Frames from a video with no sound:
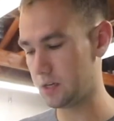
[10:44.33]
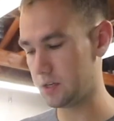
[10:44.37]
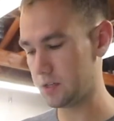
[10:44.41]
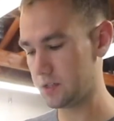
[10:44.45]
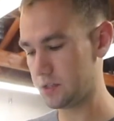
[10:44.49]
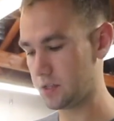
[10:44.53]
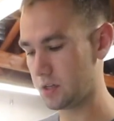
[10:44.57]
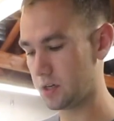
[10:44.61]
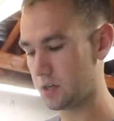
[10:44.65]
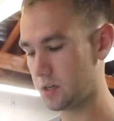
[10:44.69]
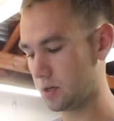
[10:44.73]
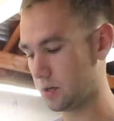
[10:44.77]

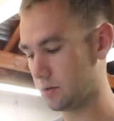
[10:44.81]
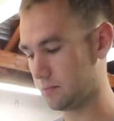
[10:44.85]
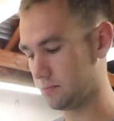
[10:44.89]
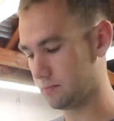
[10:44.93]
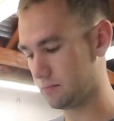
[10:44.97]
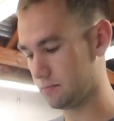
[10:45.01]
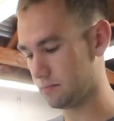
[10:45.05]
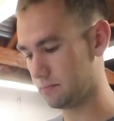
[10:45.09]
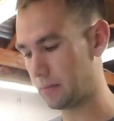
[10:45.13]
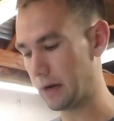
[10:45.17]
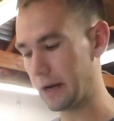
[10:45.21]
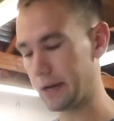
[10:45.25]
So
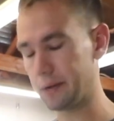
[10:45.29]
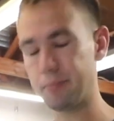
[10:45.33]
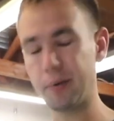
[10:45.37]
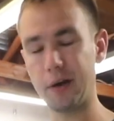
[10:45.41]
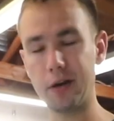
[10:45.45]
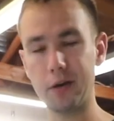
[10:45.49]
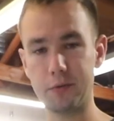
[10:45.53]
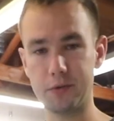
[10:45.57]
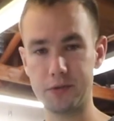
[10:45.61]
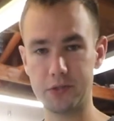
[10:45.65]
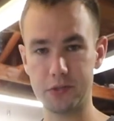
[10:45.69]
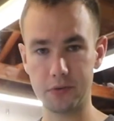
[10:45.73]
Mike
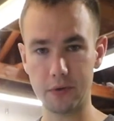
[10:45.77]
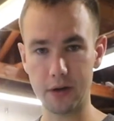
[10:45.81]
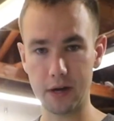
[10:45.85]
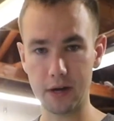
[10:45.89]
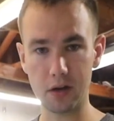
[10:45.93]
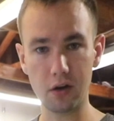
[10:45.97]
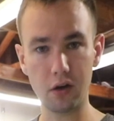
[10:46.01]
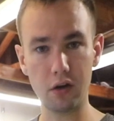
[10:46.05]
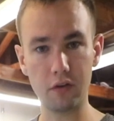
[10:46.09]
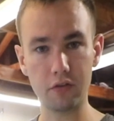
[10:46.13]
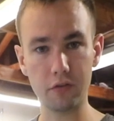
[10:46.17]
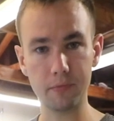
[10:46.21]
Bunton was the right
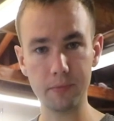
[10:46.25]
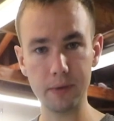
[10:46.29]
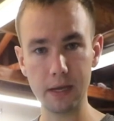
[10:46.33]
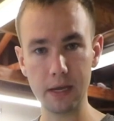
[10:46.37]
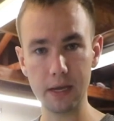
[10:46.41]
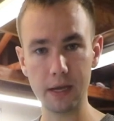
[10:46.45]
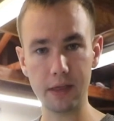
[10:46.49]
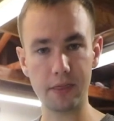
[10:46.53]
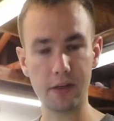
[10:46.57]
call for me.